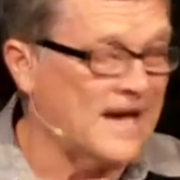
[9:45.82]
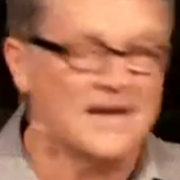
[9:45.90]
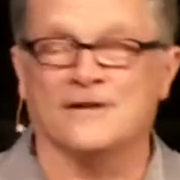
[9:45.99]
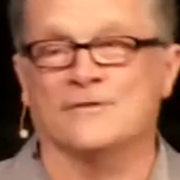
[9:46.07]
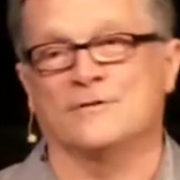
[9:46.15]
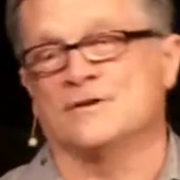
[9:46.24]

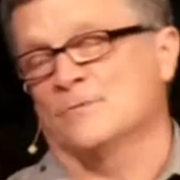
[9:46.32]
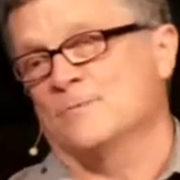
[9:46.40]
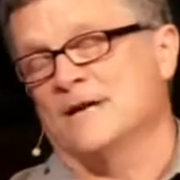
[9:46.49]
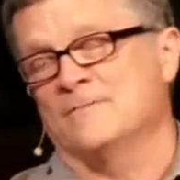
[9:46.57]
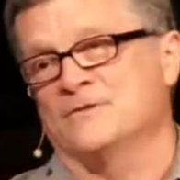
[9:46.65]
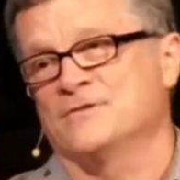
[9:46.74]
I don't know what your
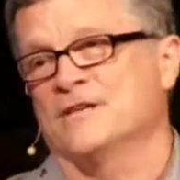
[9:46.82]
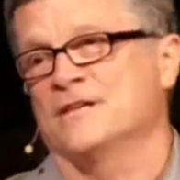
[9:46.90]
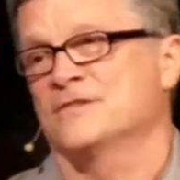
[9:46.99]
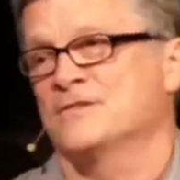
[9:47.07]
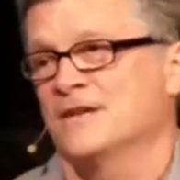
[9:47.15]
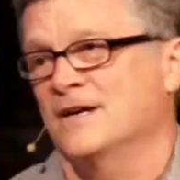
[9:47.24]
Bible
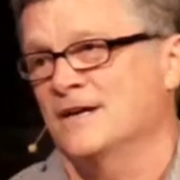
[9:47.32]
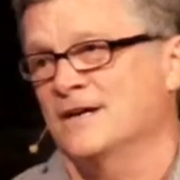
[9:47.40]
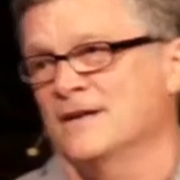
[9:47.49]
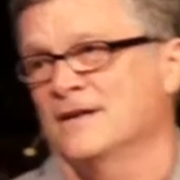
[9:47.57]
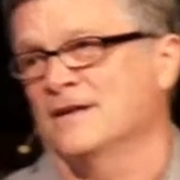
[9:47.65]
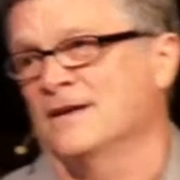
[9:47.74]
says,
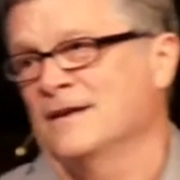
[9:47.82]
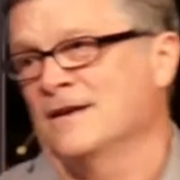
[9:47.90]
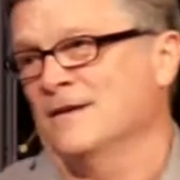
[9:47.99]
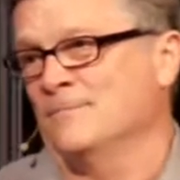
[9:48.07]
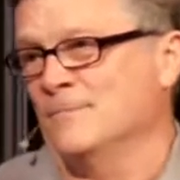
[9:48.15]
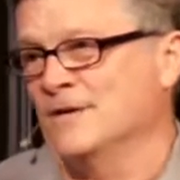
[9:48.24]

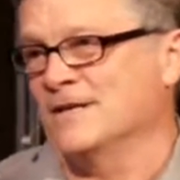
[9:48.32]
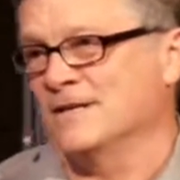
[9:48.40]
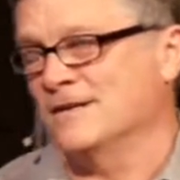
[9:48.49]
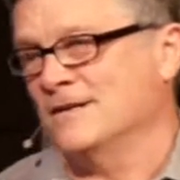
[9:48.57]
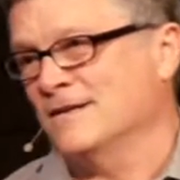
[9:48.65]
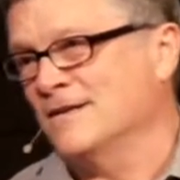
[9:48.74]

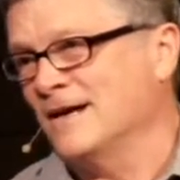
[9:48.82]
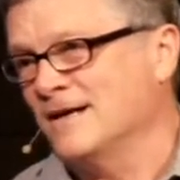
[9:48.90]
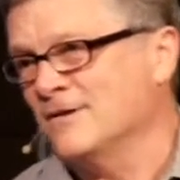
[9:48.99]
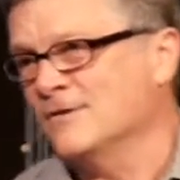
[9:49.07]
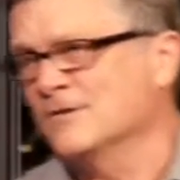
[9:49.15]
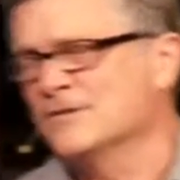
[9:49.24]
but
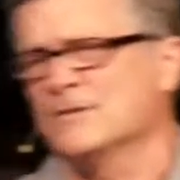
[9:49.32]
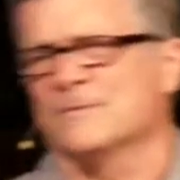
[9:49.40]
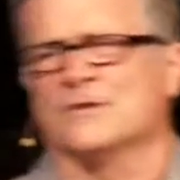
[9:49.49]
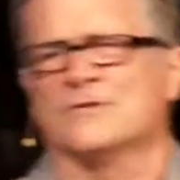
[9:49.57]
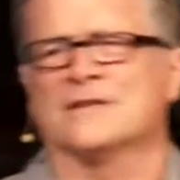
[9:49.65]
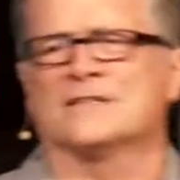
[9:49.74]
I know some
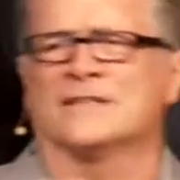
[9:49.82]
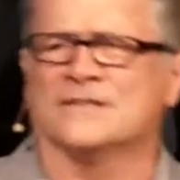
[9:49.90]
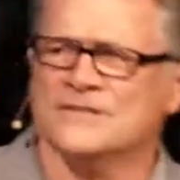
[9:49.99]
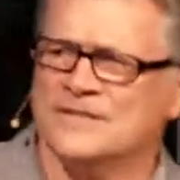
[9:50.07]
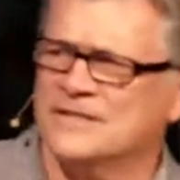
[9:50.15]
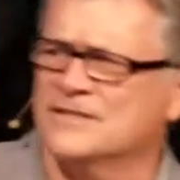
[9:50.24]
of the
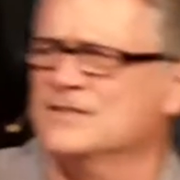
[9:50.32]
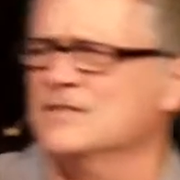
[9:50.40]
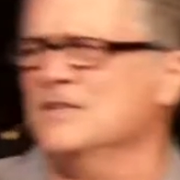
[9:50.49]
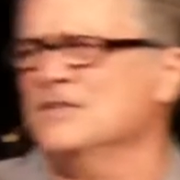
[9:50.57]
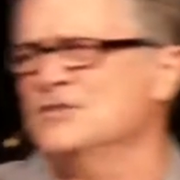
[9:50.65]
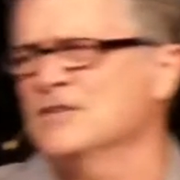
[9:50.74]
translations say he's
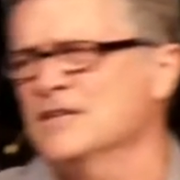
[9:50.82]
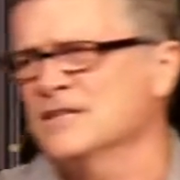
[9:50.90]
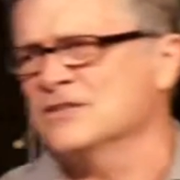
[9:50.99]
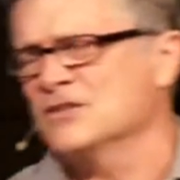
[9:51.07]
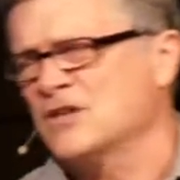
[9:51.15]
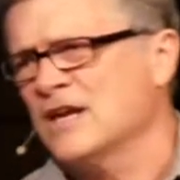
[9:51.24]
teaching,
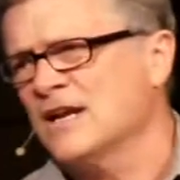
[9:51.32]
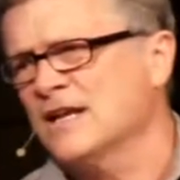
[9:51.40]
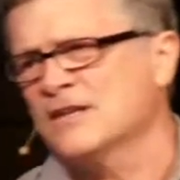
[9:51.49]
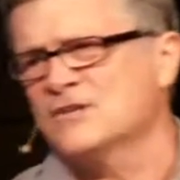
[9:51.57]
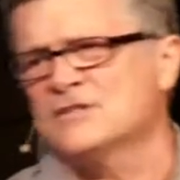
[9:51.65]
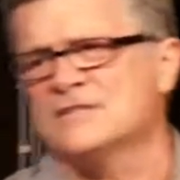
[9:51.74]
and just kind of
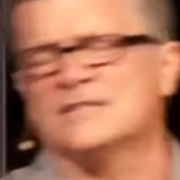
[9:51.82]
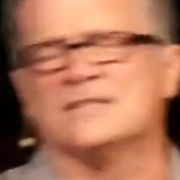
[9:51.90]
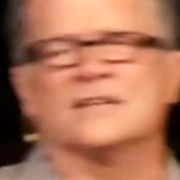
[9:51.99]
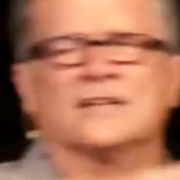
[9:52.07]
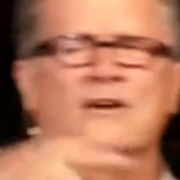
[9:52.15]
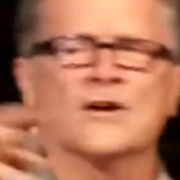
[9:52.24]
like she's
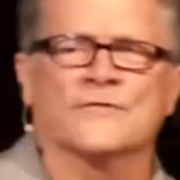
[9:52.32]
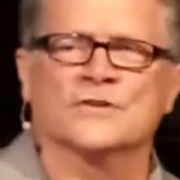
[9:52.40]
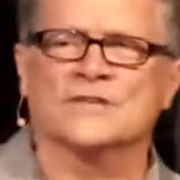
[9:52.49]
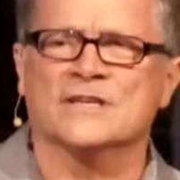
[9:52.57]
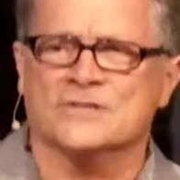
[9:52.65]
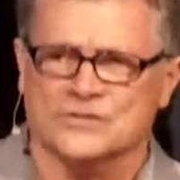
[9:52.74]
listening to
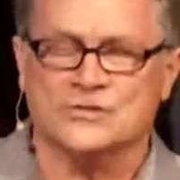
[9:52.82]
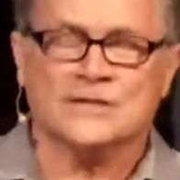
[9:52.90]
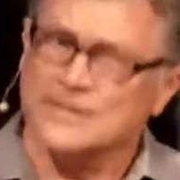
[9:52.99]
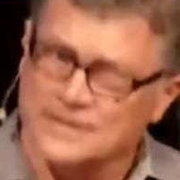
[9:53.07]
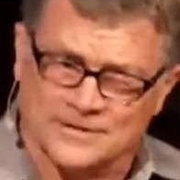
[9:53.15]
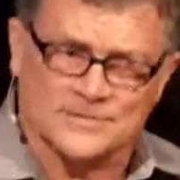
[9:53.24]
conversation.
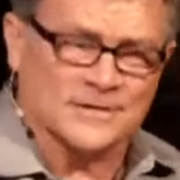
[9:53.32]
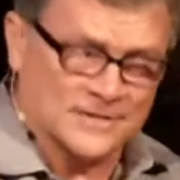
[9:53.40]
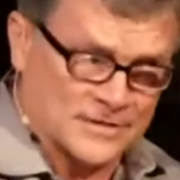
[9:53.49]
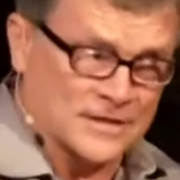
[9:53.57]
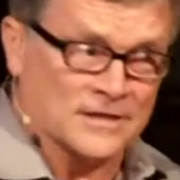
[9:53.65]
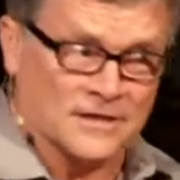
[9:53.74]
She is
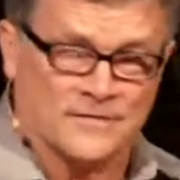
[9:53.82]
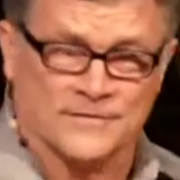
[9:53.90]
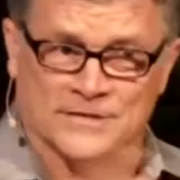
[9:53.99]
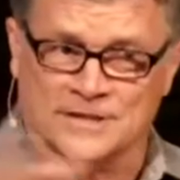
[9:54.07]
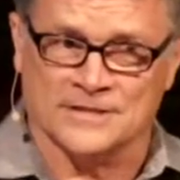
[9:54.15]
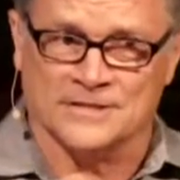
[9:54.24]
listening to
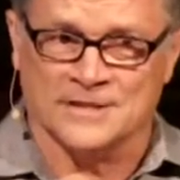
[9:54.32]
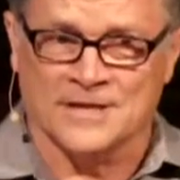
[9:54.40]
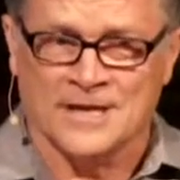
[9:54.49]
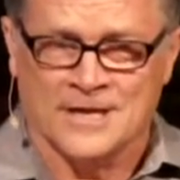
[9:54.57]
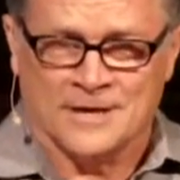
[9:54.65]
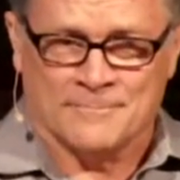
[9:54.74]
conversation.
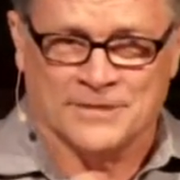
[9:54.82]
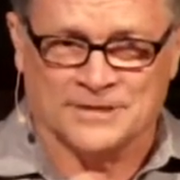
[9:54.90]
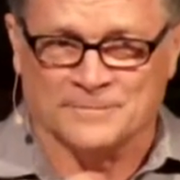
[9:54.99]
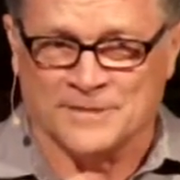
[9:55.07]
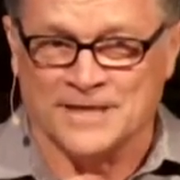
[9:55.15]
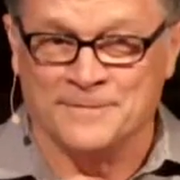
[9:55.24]

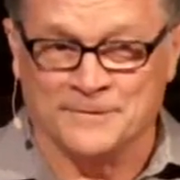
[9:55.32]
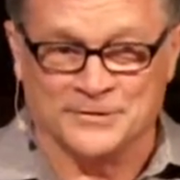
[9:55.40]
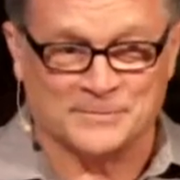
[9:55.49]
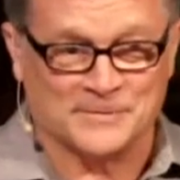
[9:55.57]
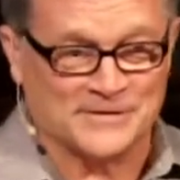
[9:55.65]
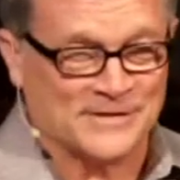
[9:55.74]
But the
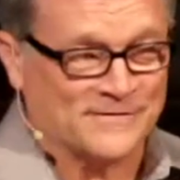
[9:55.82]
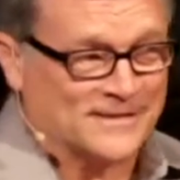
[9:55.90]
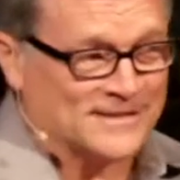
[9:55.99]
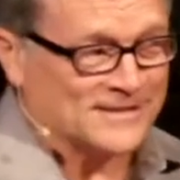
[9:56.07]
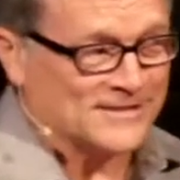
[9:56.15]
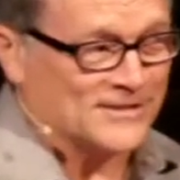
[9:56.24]
Bible
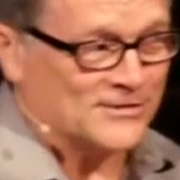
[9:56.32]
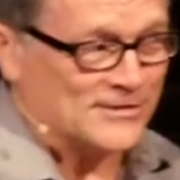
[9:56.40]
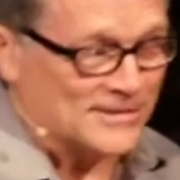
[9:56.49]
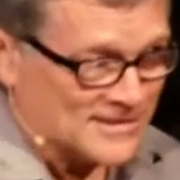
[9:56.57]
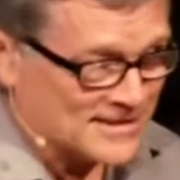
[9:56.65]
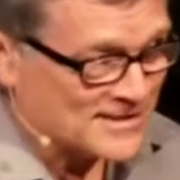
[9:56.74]
specifically says
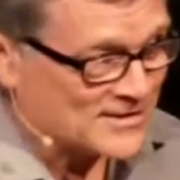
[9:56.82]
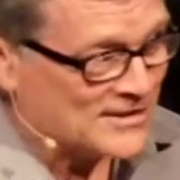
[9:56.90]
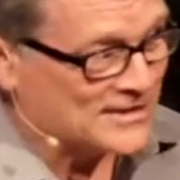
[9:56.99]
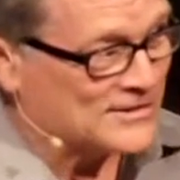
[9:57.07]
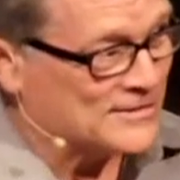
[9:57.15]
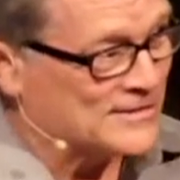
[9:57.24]
she's
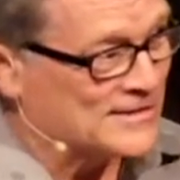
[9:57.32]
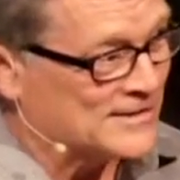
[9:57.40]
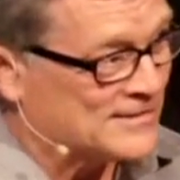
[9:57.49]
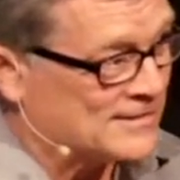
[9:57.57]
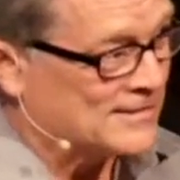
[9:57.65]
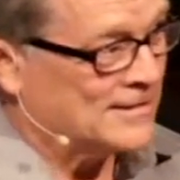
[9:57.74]
listening to
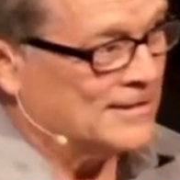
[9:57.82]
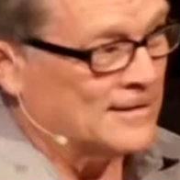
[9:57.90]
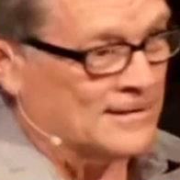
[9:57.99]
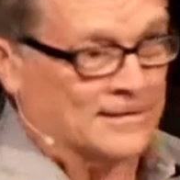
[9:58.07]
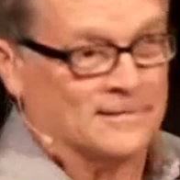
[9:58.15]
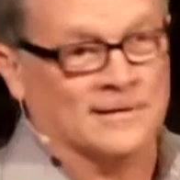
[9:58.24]
his
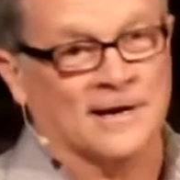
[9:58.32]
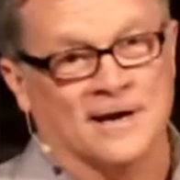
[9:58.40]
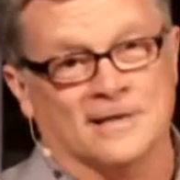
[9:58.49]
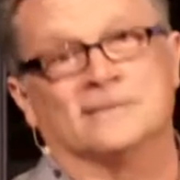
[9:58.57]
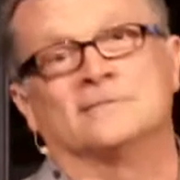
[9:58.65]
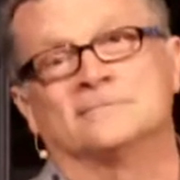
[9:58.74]
Logos,